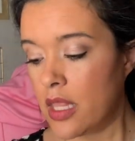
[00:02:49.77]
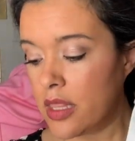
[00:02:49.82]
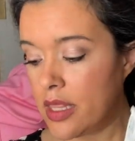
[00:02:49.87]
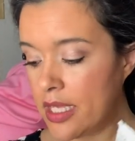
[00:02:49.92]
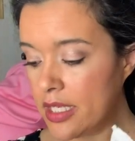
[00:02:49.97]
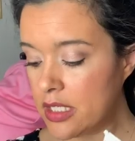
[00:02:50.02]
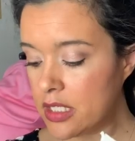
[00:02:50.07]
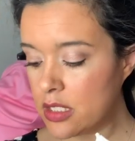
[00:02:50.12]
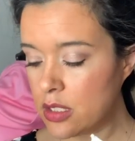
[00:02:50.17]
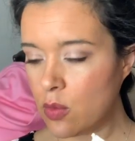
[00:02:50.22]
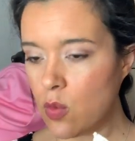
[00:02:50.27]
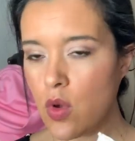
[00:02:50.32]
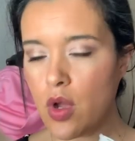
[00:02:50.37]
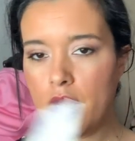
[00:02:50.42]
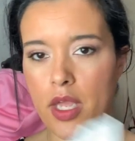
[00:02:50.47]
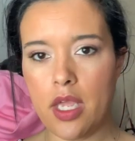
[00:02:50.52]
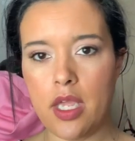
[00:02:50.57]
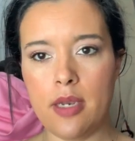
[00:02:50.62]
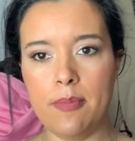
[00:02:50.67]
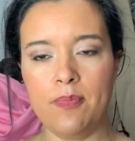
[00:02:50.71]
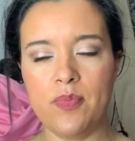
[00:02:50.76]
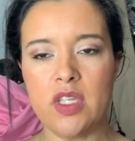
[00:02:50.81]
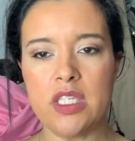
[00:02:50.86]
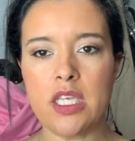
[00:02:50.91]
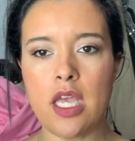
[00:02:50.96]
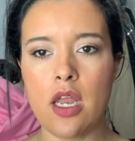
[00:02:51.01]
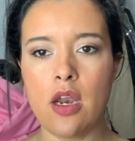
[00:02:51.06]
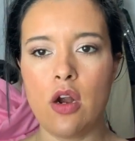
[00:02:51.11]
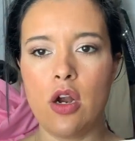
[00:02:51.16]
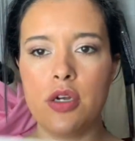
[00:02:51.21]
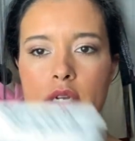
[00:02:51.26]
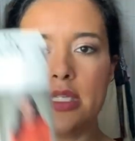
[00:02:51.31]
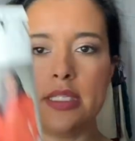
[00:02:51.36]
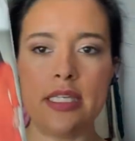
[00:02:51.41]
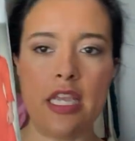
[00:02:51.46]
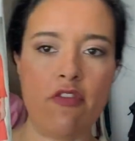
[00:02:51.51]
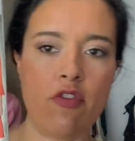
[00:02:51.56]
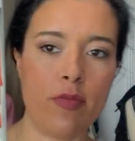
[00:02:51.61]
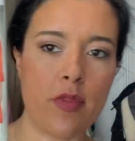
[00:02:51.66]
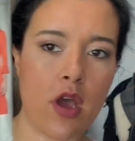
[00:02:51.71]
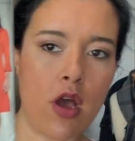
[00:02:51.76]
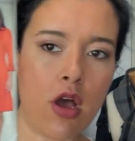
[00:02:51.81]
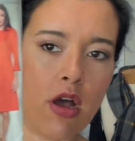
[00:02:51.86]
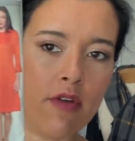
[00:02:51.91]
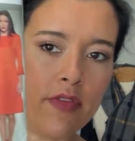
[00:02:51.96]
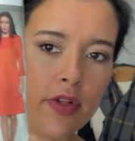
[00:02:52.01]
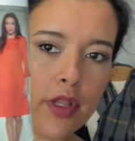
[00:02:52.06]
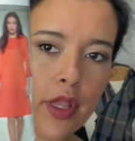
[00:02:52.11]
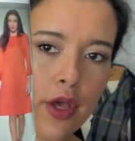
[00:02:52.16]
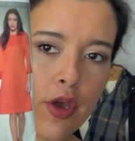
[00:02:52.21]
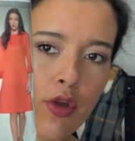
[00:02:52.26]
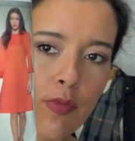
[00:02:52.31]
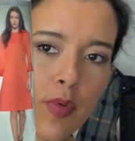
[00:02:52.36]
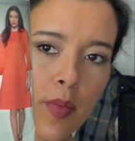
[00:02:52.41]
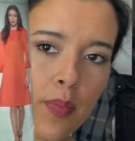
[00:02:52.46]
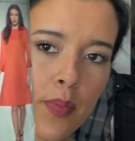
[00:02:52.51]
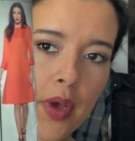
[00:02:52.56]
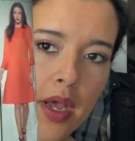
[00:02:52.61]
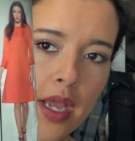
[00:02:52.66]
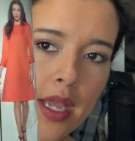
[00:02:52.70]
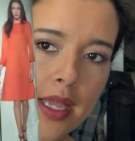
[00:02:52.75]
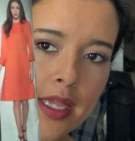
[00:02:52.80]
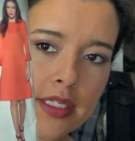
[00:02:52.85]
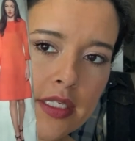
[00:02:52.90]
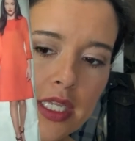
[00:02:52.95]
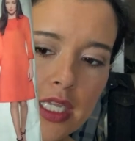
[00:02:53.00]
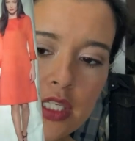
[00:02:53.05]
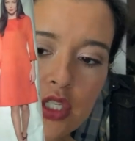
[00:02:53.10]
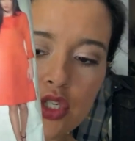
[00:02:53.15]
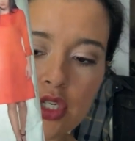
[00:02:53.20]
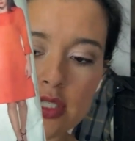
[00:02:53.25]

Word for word: This one is kind of hard to see from the envelope, but it's